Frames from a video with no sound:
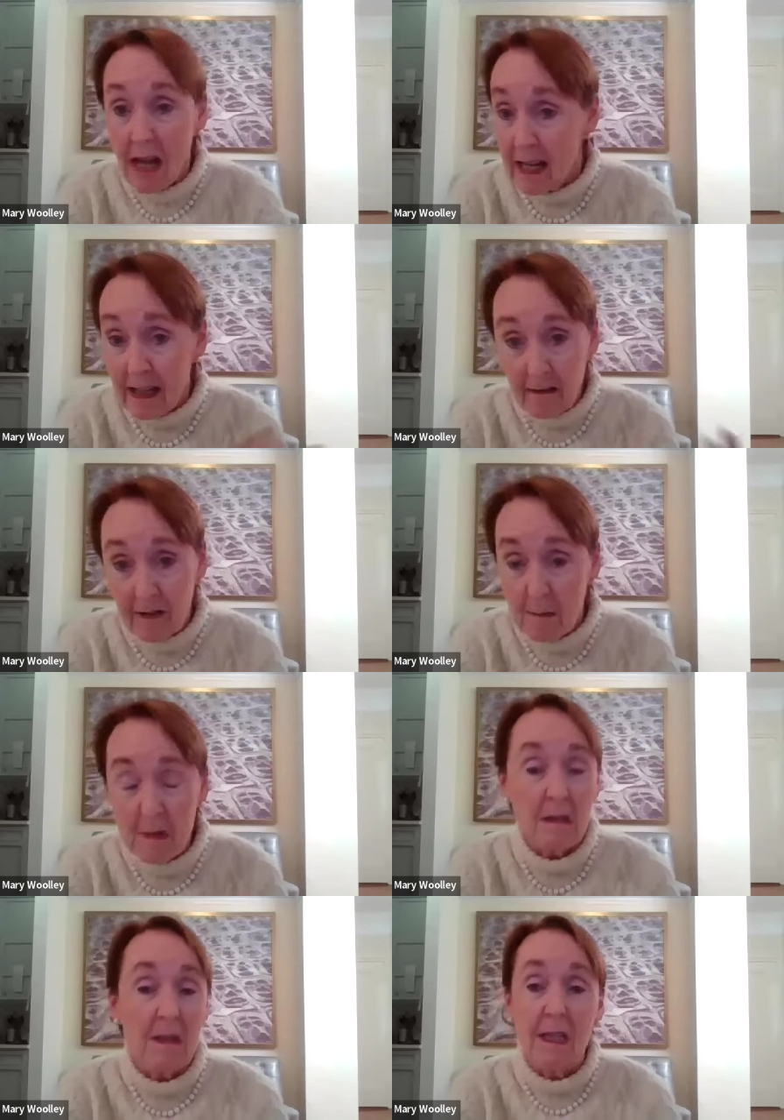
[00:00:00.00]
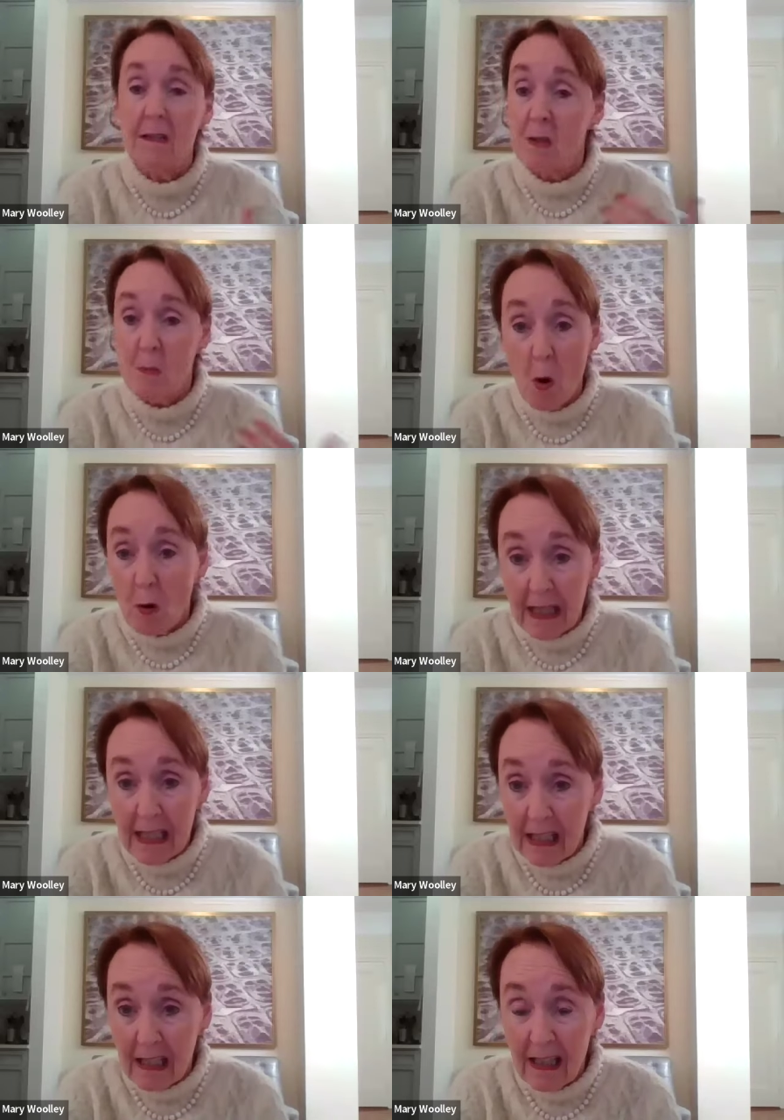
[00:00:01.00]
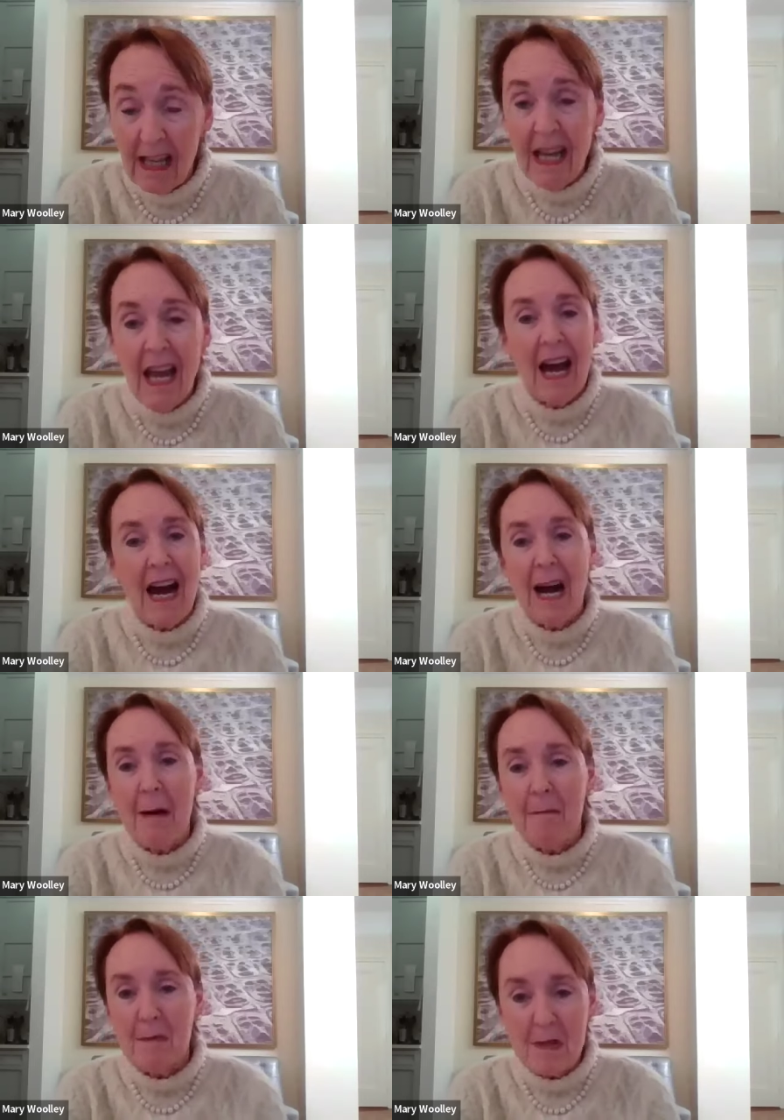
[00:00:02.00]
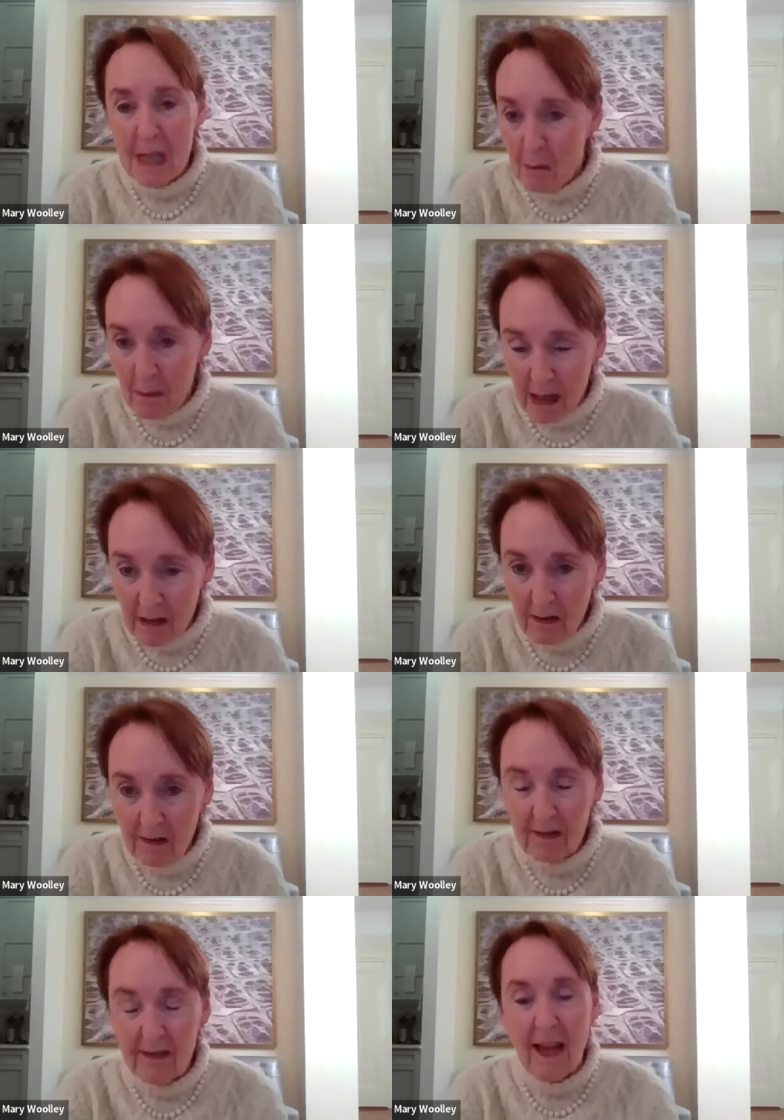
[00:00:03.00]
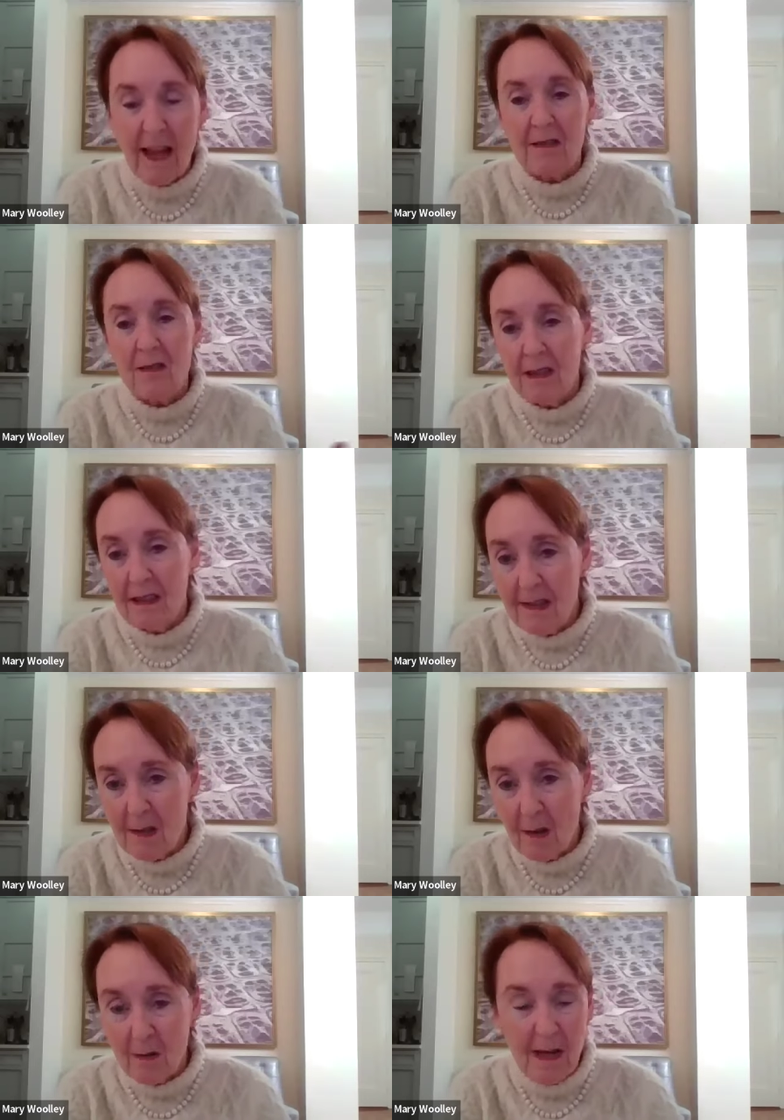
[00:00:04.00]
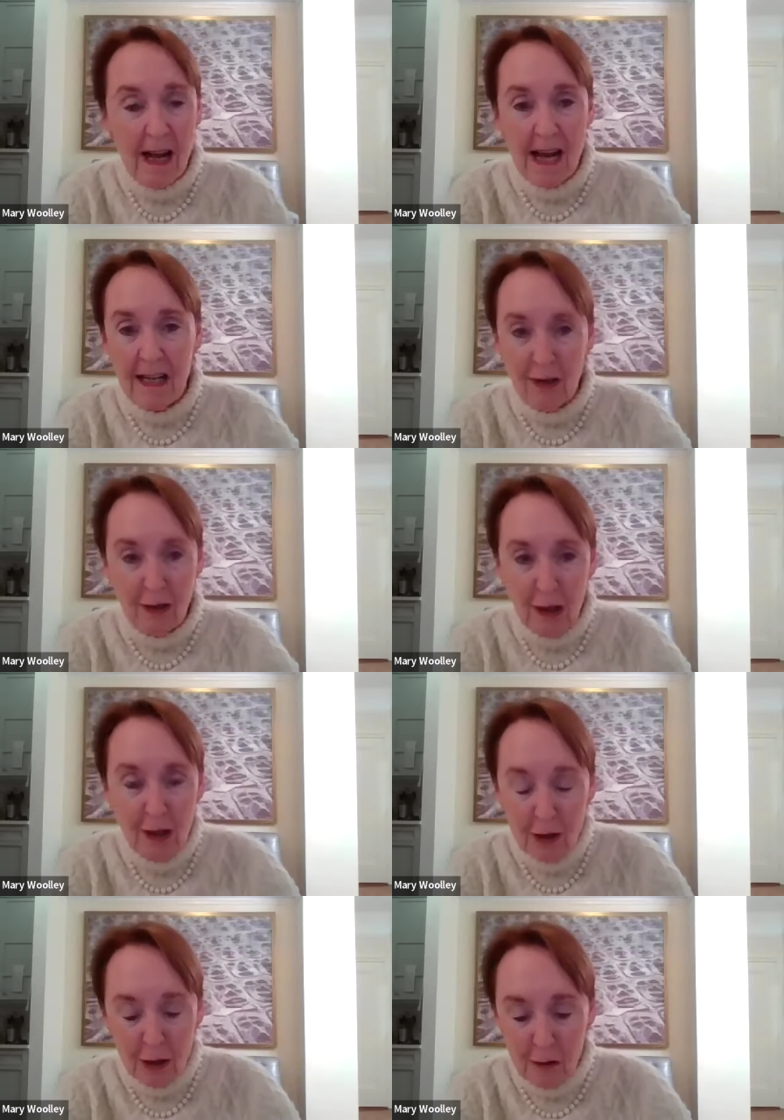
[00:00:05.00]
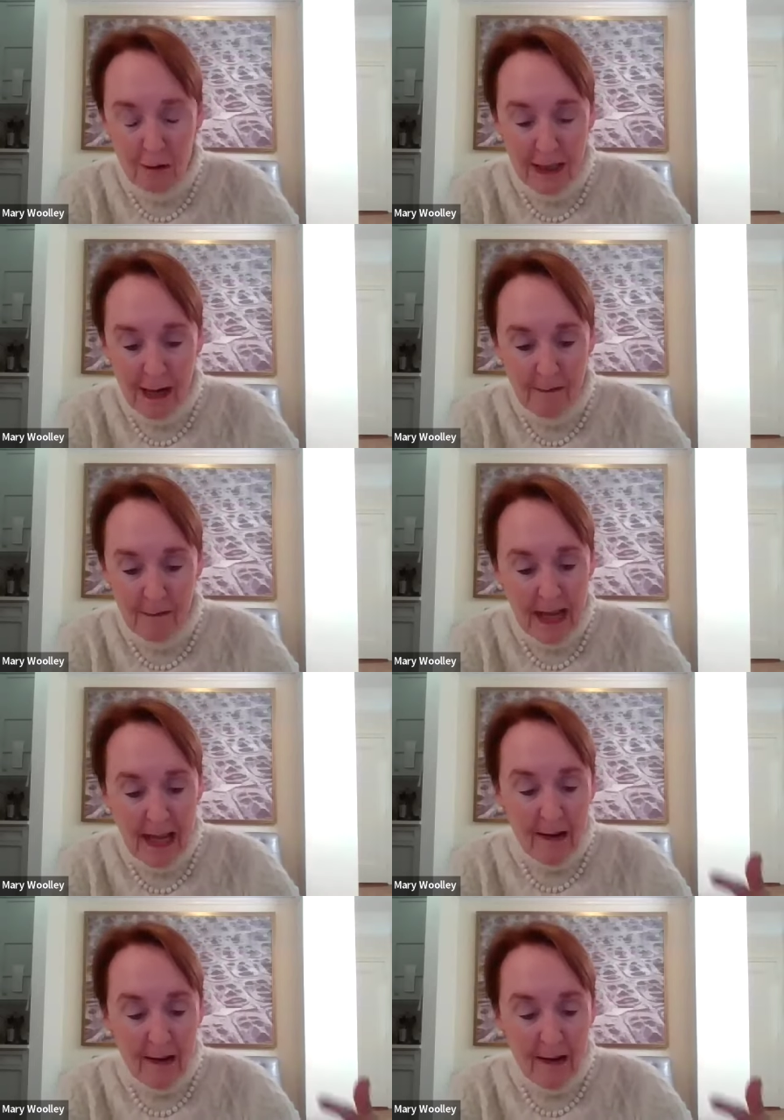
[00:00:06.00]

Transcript: like famously smoking um, seat belts actually the list goes on you can include um,